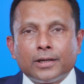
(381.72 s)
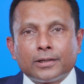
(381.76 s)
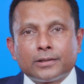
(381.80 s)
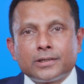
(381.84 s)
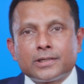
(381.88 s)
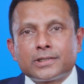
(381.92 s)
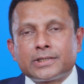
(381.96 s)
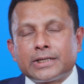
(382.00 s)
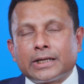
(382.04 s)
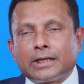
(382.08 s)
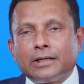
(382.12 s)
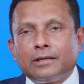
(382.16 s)
The
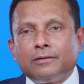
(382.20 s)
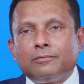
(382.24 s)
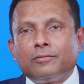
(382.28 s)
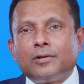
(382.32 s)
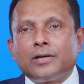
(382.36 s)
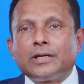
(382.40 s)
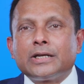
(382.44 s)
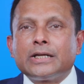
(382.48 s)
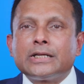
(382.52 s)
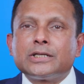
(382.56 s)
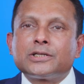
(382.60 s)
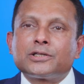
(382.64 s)
second
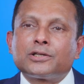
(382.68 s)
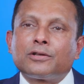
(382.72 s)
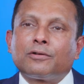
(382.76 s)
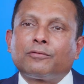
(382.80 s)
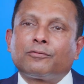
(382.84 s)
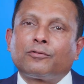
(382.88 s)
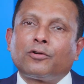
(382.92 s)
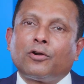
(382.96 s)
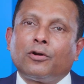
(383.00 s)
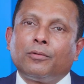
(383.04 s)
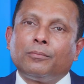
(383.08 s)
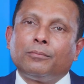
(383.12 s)
one is
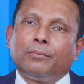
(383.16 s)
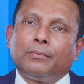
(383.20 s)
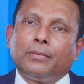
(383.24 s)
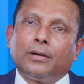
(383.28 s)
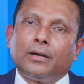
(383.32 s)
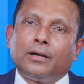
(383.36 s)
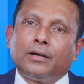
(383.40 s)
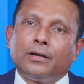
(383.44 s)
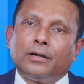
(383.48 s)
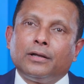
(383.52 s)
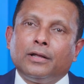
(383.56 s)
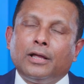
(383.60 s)
from
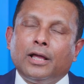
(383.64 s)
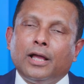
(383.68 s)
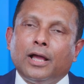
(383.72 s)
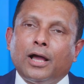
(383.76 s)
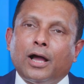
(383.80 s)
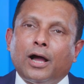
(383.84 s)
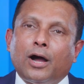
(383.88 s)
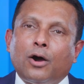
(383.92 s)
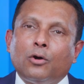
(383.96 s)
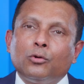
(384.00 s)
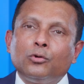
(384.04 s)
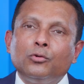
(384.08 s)

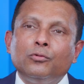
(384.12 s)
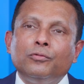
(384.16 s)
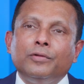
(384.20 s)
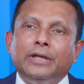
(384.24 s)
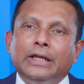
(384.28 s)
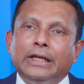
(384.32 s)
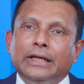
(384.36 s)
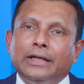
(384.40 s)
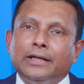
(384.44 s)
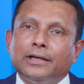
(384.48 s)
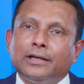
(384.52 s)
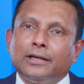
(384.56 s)
how do
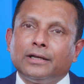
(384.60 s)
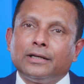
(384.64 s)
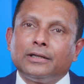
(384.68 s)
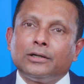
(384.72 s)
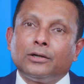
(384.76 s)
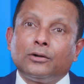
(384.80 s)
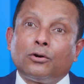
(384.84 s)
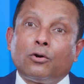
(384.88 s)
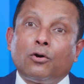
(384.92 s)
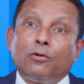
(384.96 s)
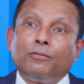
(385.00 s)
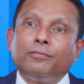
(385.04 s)
we
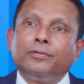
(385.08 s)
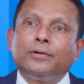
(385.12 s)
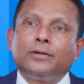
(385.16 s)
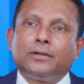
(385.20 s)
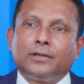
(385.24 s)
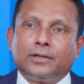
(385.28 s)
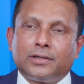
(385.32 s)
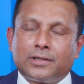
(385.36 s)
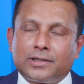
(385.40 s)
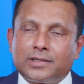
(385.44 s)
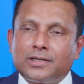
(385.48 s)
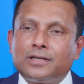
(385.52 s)
offer
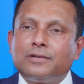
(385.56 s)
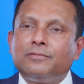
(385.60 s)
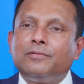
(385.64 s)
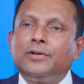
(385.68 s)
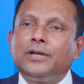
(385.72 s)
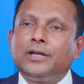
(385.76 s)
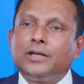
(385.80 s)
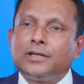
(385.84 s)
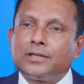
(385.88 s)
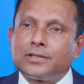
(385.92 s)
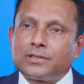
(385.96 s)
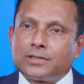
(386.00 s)
a
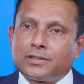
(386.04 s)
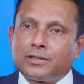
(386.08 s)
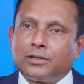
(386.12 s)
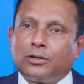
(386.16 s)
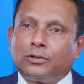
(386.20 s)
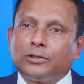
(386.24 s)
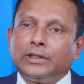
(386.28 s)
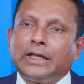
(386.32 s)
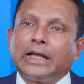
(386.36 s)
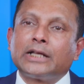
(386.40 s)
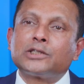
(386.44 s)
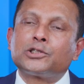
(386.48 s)
convenience or
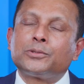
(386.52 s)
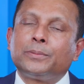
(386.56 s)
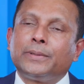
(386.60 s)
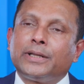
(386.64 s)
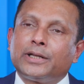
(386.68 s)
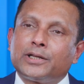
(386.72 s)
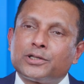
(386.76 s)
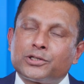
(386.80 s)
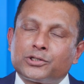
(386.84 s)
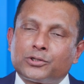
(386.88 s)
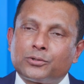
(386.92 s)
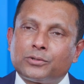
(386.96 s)
the
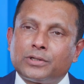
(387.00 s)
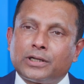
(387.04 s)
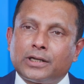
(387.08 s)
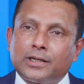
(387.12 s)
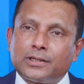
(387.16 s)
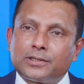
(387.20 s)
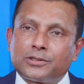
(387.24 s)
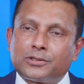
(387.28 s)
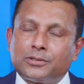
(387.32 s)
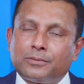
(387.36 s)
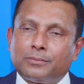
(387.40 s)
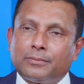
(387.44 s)
experience to the
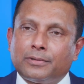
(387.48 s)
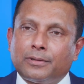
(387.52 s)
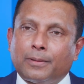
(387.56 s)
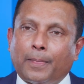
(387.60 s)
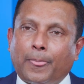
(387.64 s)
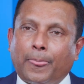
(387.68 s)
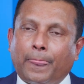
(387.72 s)
customer.